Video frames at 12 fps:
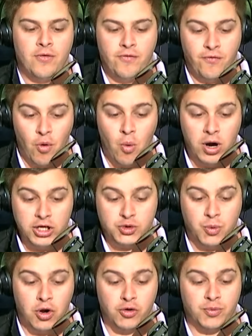For what
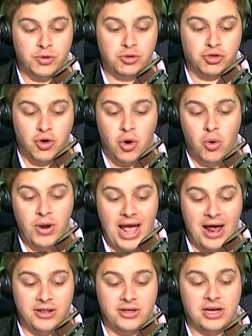it's worth, when you scroll down